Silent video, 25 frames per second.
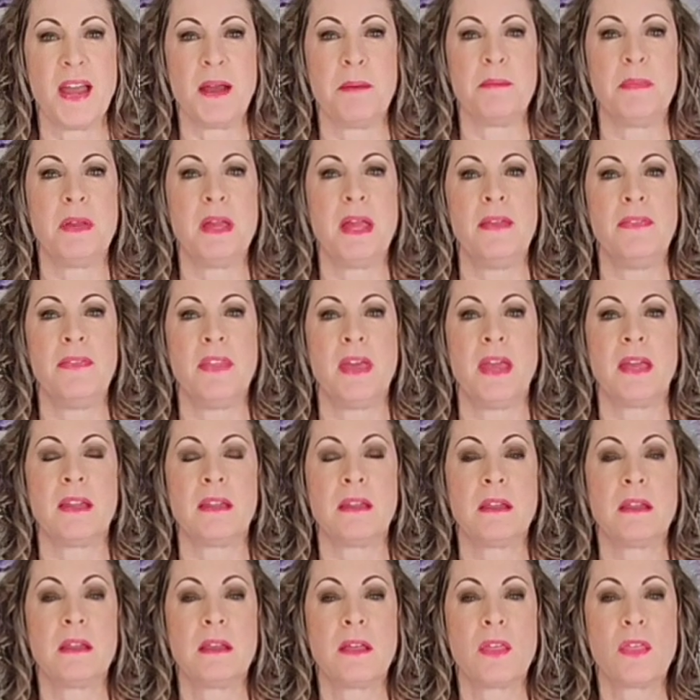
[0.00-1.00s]
them, and
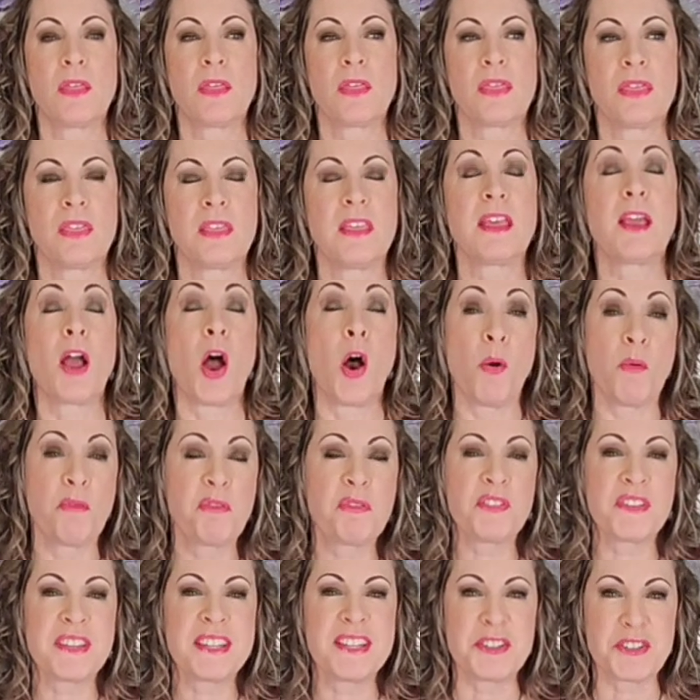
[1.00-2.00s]
then
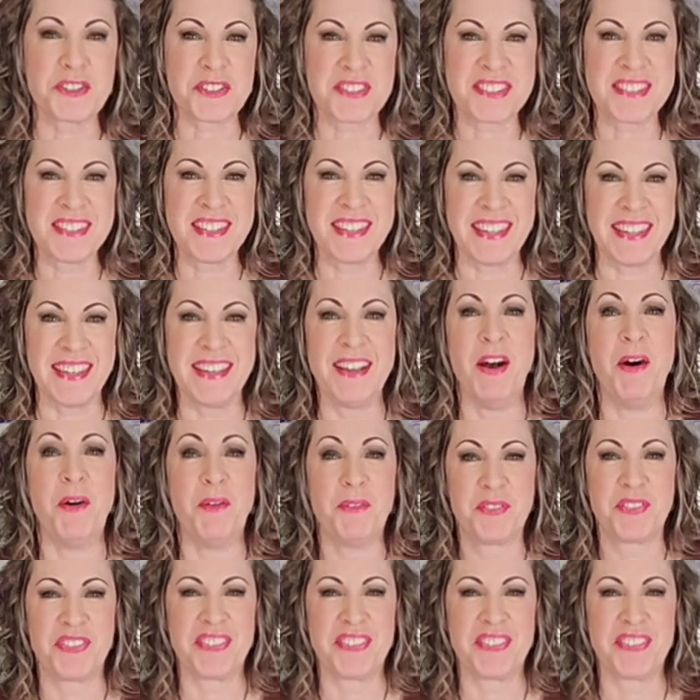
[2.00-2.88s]
hopefully you'll see